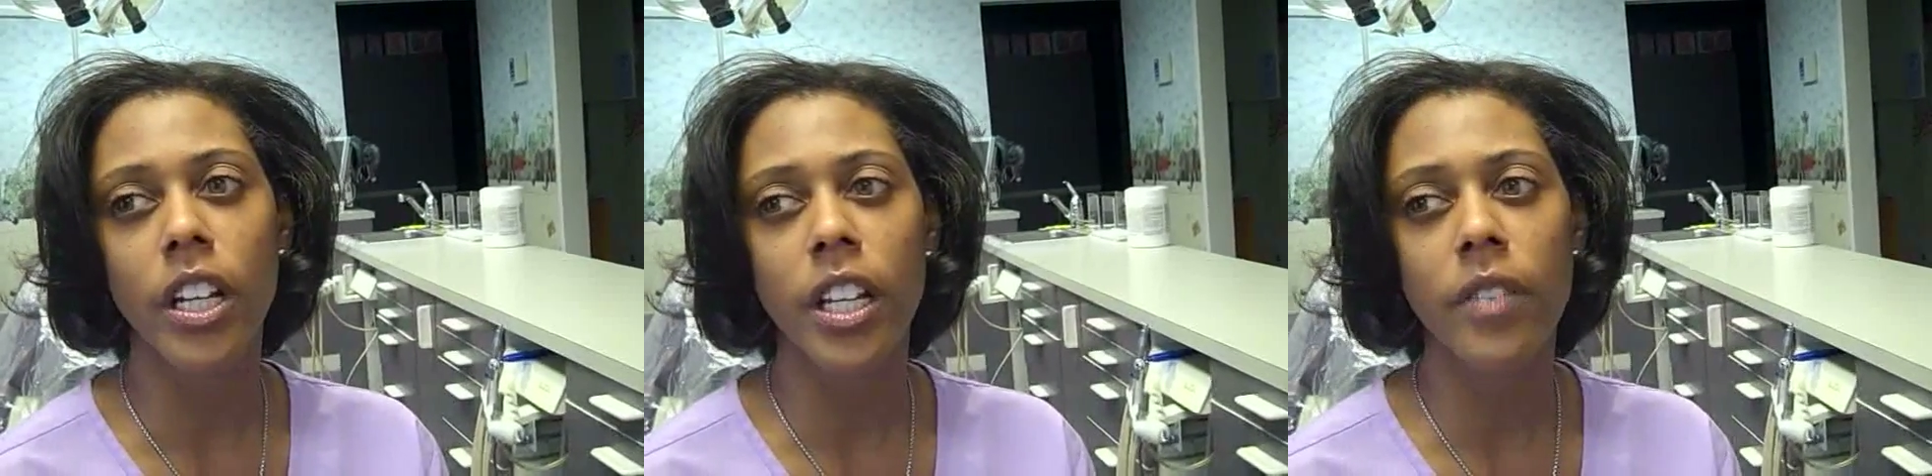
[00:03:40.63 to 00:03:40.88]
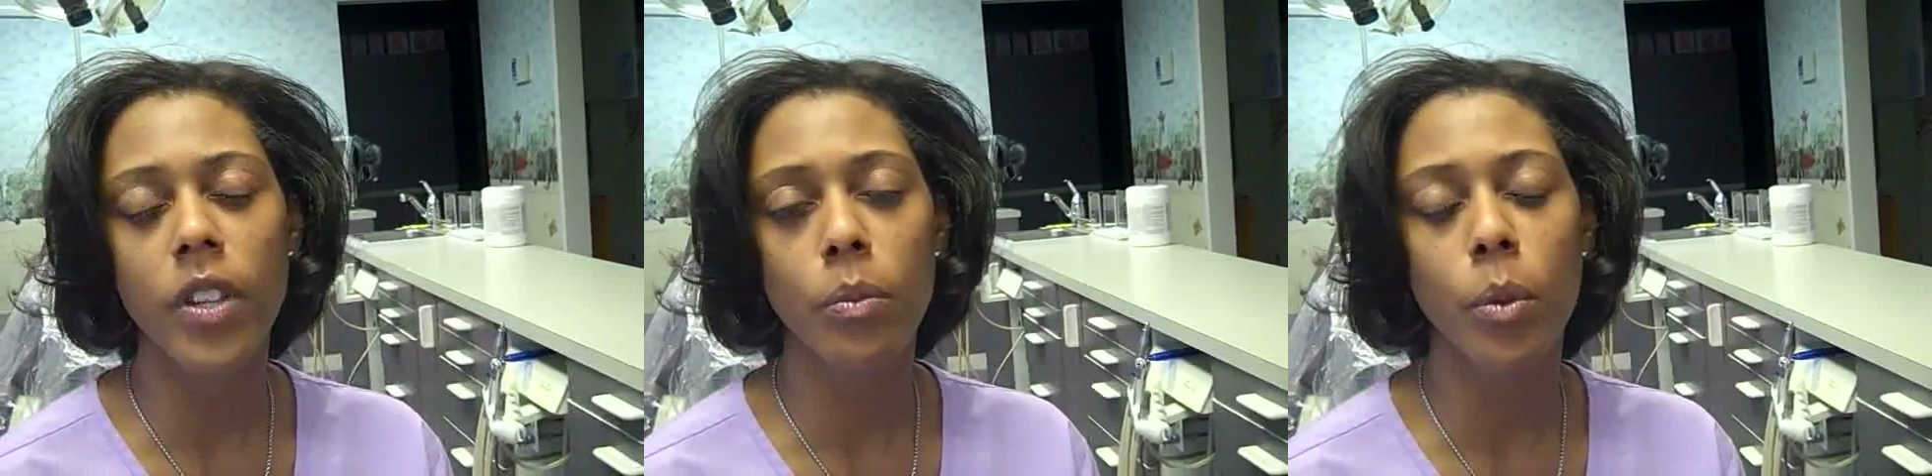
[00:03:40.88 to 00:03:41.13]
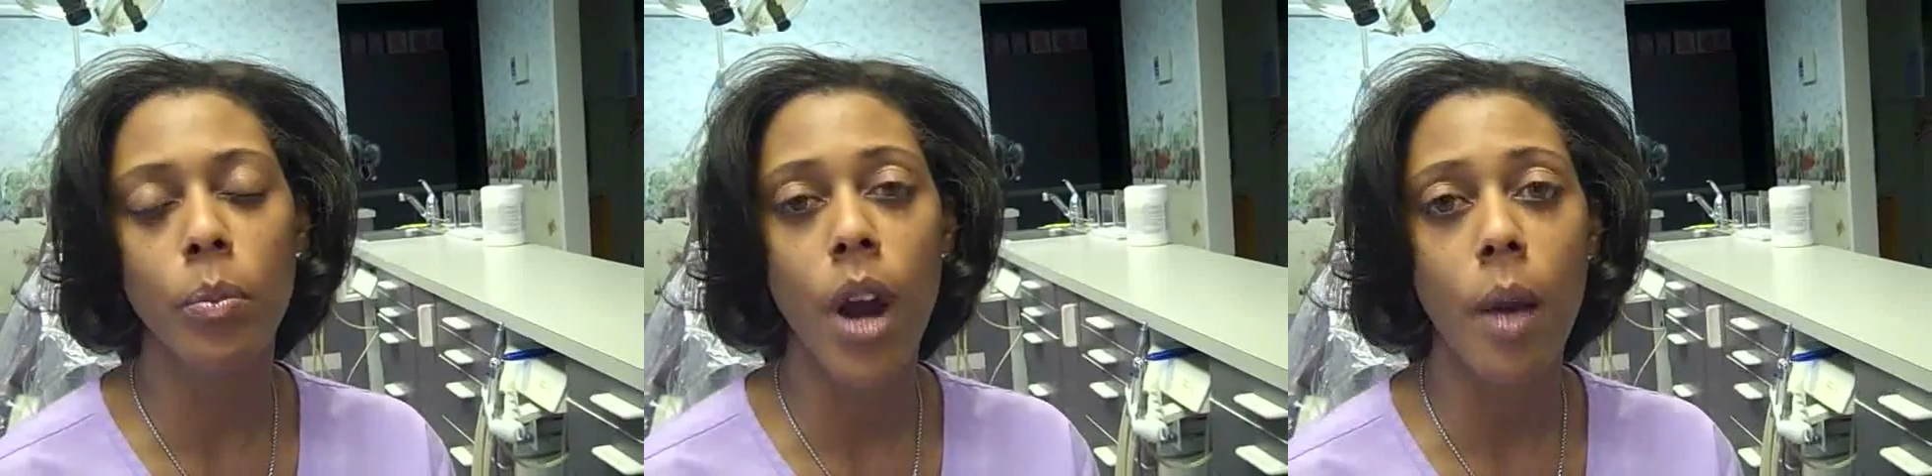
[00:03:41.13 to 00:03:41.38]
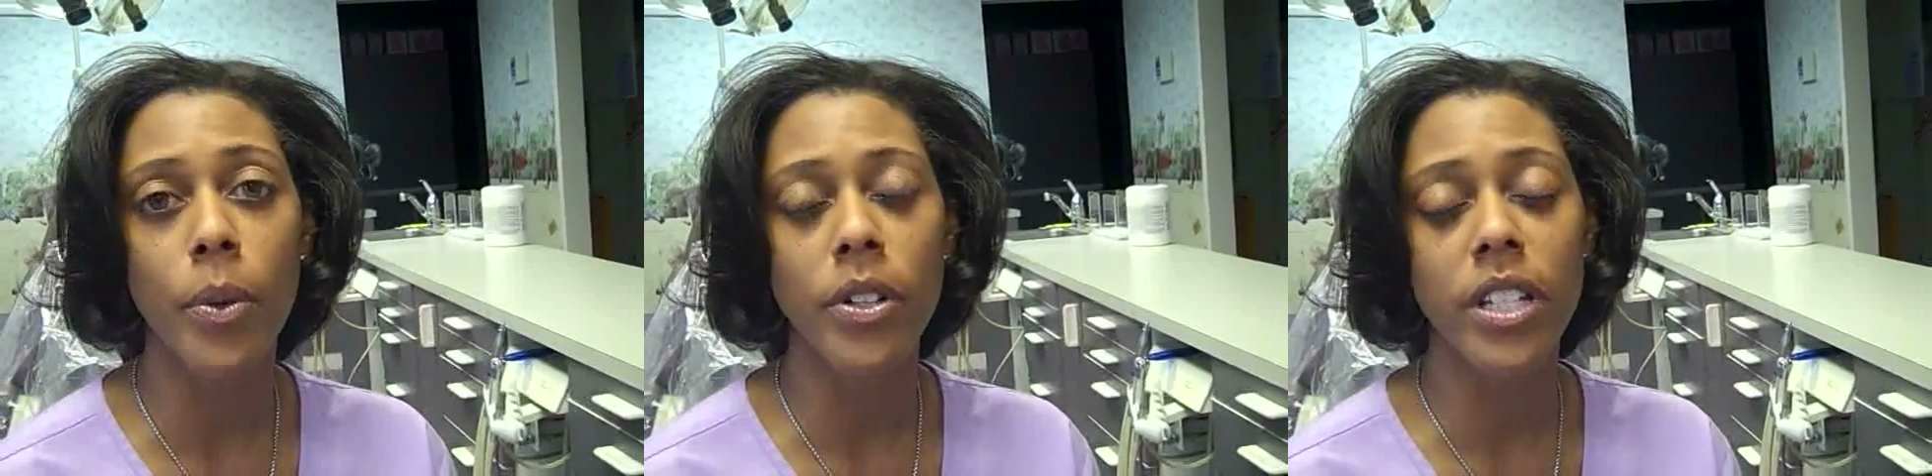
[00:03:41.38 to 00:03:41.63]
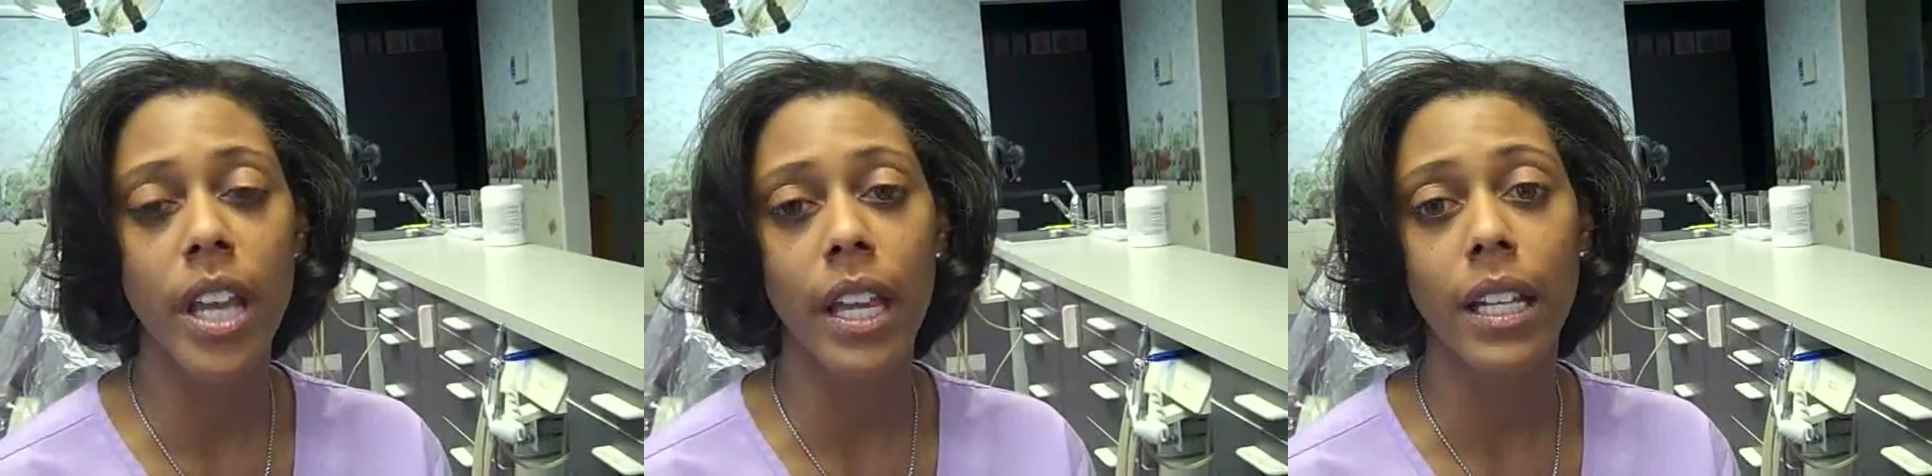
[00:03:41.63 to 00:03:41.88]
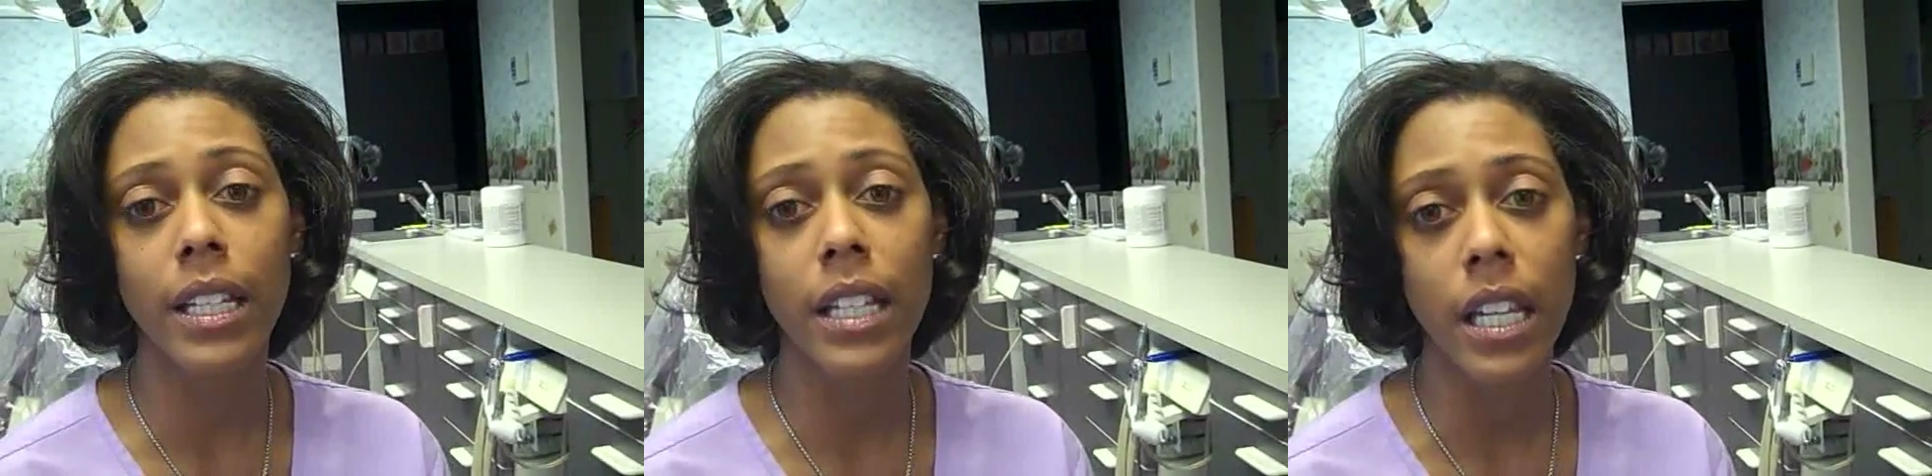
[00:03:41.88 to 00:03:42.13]
give them a proper
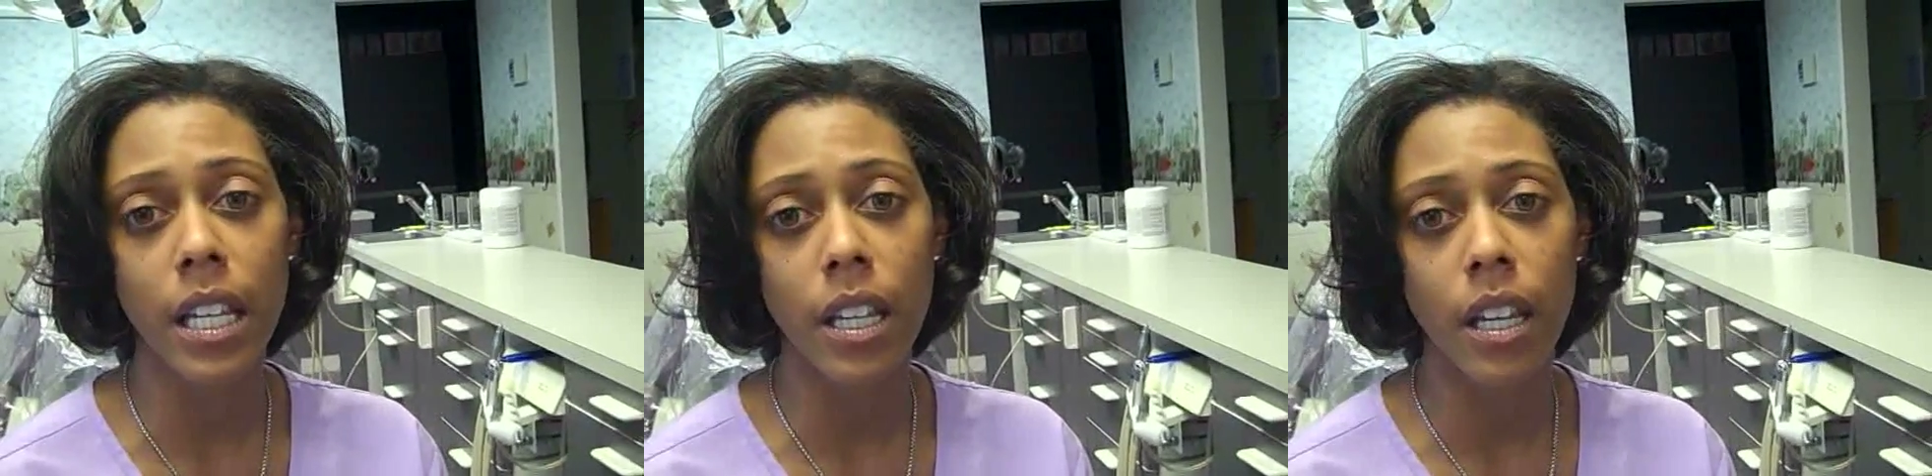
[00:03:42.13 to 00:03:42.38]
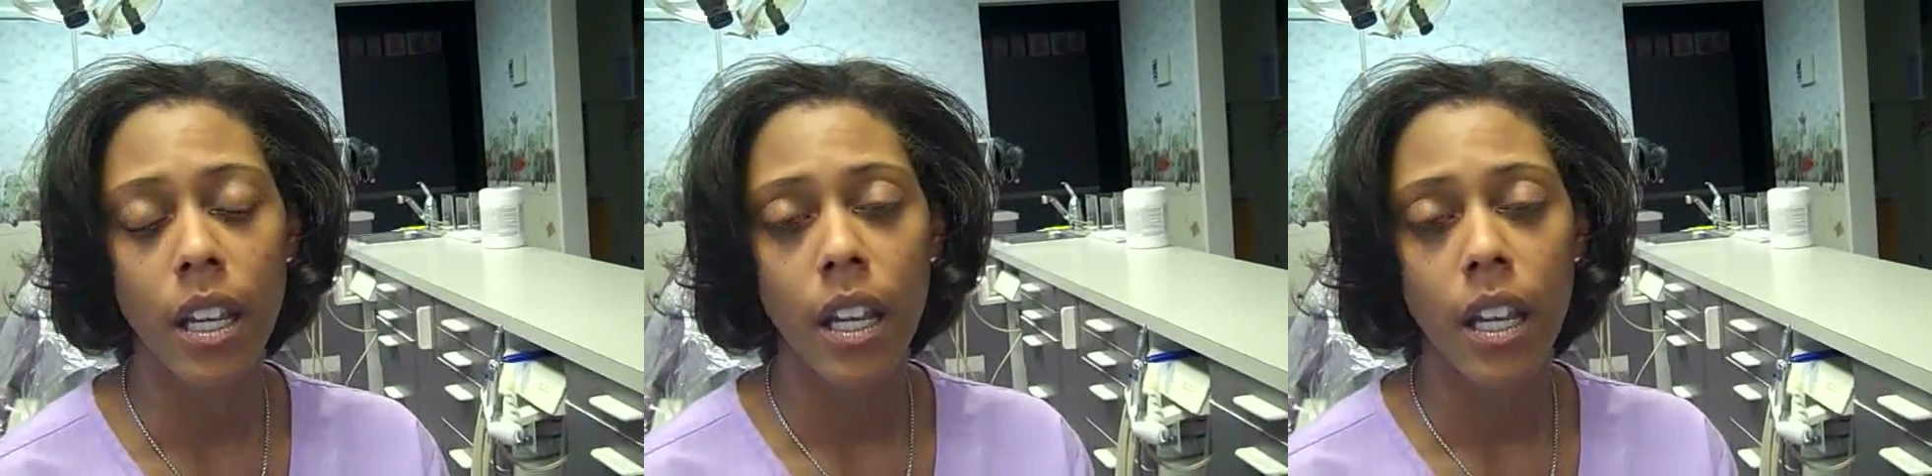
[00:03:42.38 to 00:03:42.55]
technique